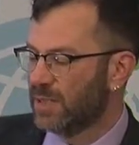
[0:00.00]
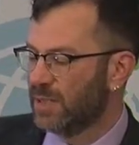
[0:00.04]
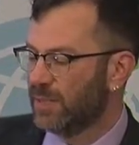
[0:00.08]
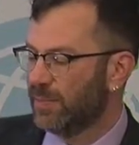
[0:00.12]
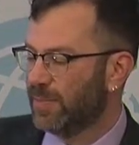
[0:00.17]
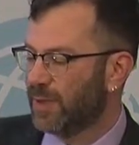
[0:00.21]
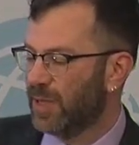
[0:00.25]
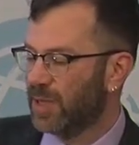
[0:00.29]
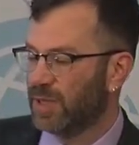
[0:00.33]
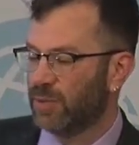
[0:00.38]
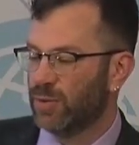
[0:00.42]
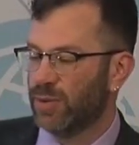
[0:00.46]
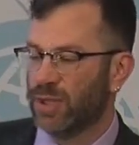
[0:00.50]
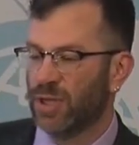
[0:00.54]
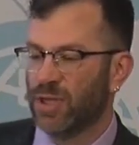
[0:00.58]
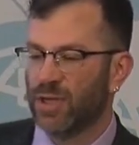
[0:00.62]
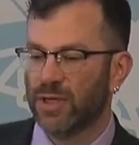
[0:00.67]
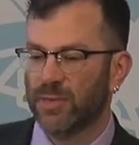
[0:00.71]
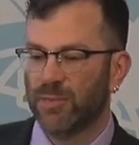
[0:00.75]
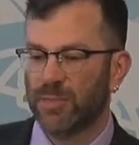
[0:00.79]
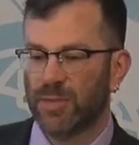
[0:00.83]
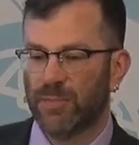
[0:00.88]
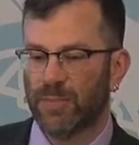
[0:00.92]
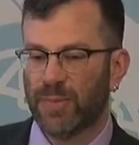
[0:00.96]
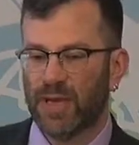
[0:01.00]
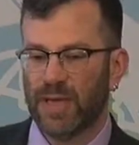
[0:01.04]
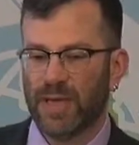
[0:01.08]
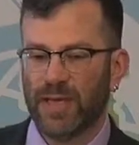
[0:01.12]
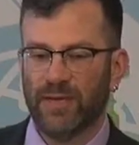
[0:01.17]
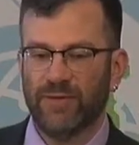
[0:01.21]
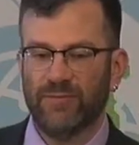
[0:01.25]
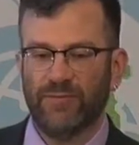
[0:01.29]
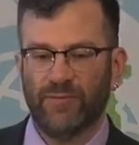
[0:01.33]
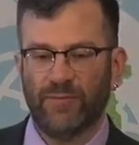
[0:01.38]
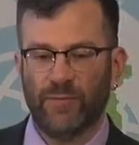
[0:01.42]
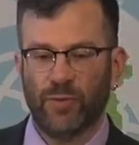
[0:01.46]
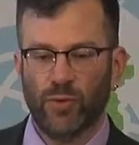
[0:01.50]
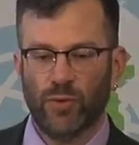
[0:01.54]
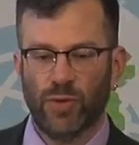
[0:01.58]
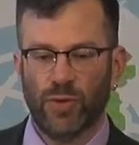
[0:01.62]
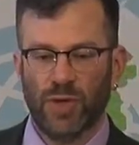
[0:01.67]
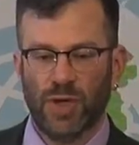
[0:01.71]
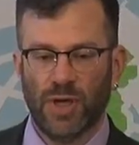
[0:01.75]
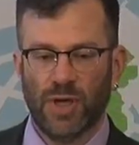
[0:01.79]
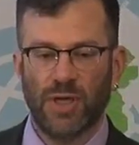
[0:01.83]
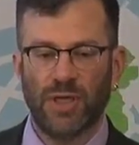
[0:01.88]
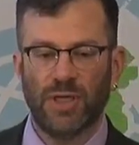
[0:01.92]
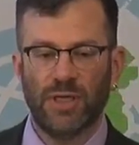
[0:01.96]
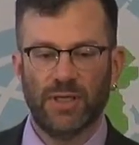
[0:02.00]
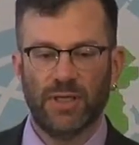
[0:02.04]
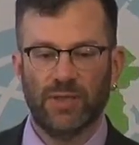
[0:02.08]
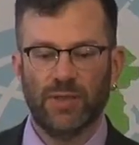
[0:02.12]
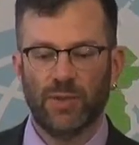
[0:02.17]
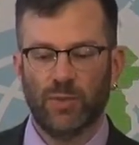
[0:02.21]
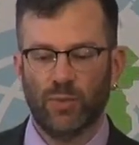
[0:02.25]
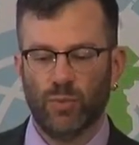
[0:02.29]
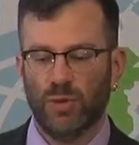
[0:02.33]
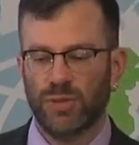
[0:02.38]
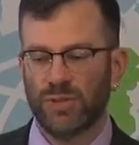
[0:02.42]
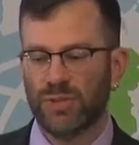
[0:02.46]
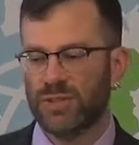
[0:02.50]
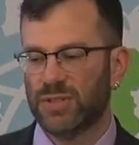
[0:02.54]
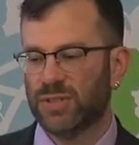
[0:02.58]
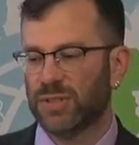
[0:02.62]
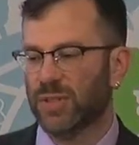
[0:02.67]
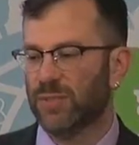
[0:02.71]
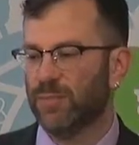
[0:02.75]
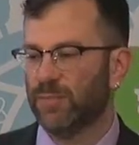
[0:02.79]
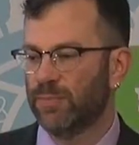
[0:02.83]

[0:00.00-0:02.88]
bioeconomy plan for Ireland that was